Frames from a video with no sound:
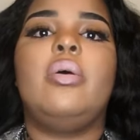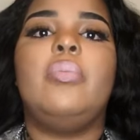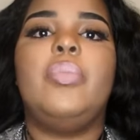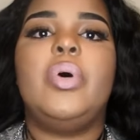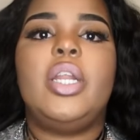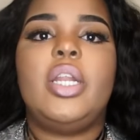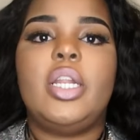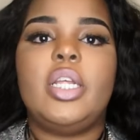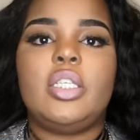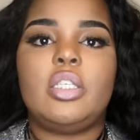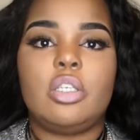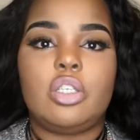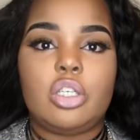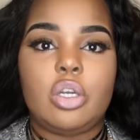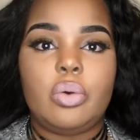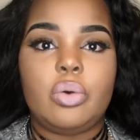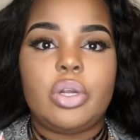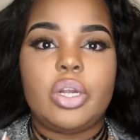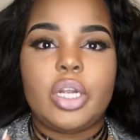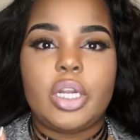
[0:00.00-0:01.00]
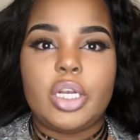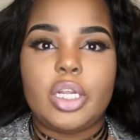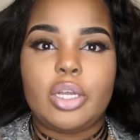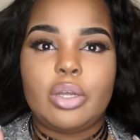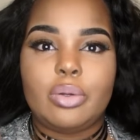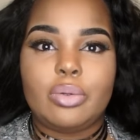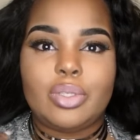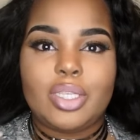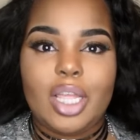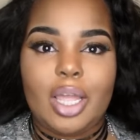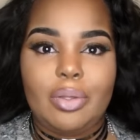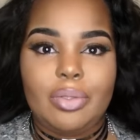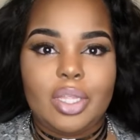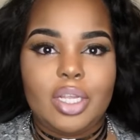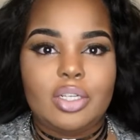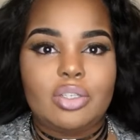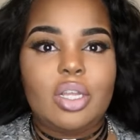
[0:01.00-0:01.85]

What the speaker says: but it is a choker and it goes down there.